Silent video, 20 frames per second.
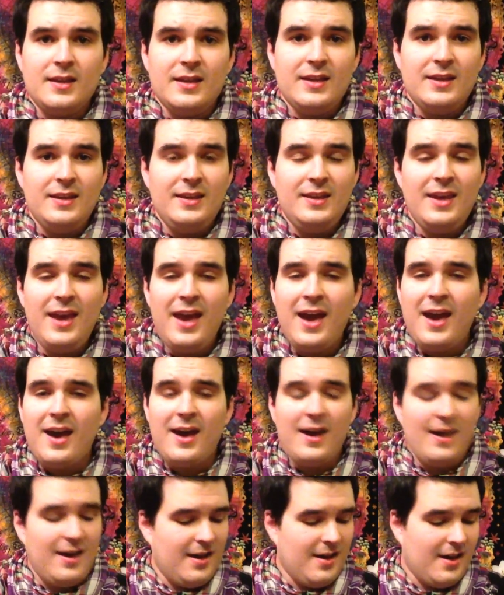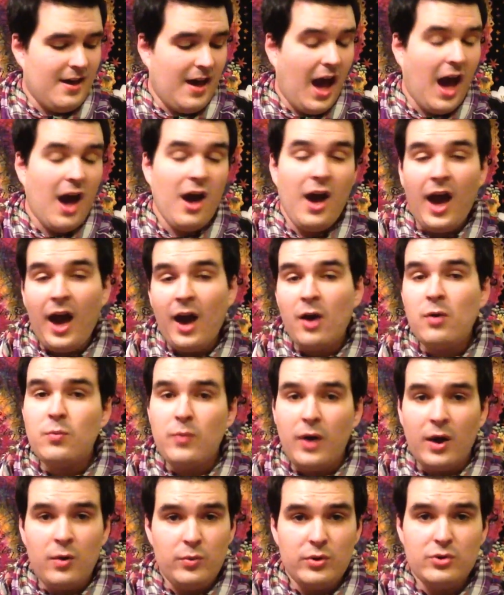yeah,
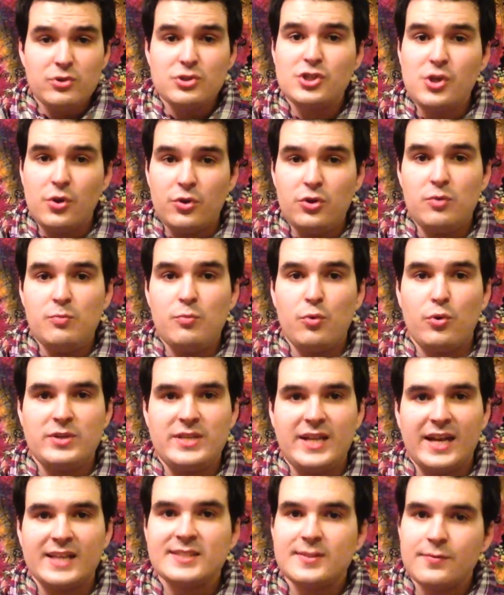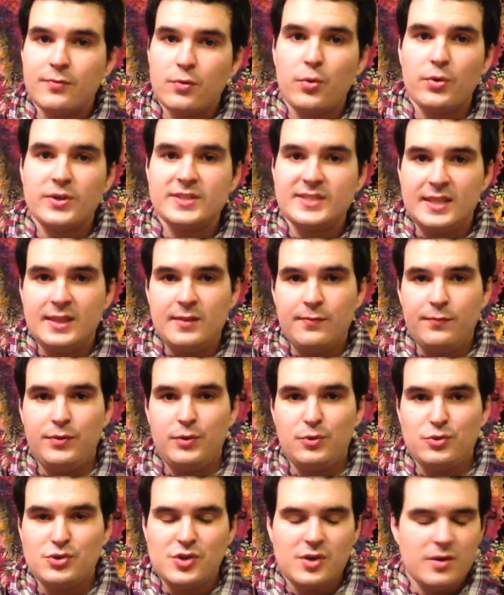I will show you more decks, of course, in the
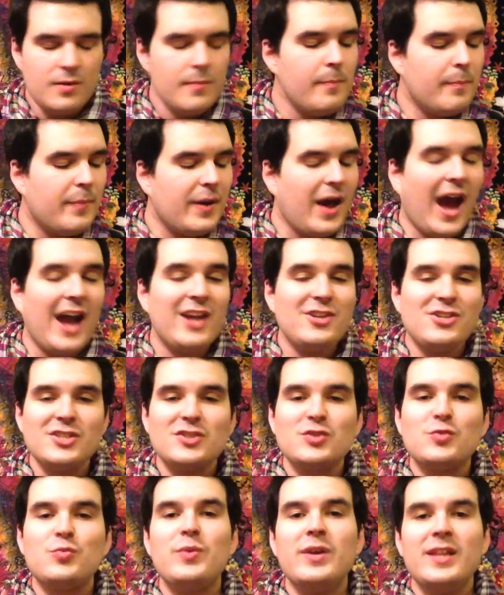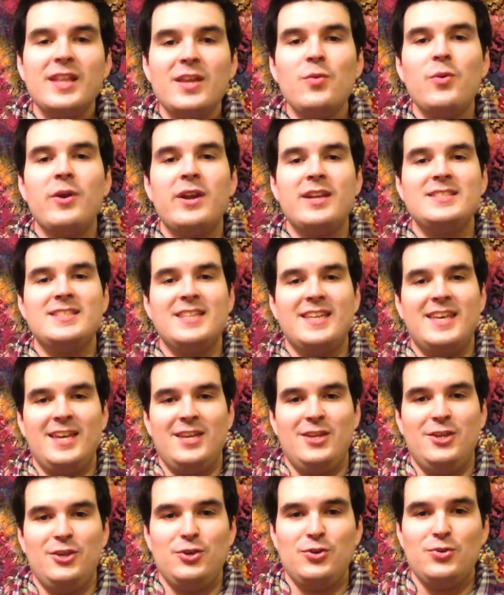future. But I just really wanted to get
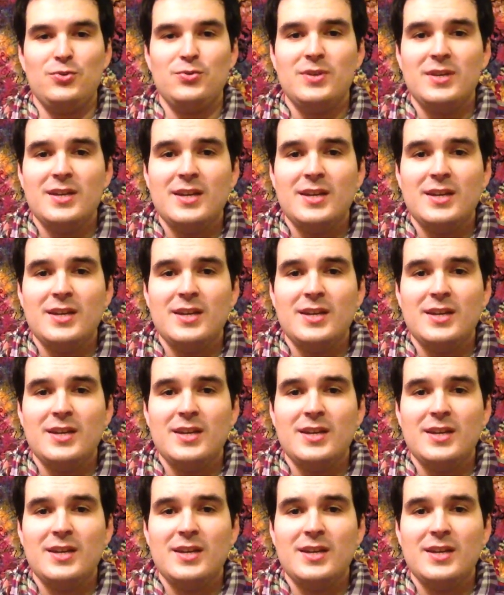you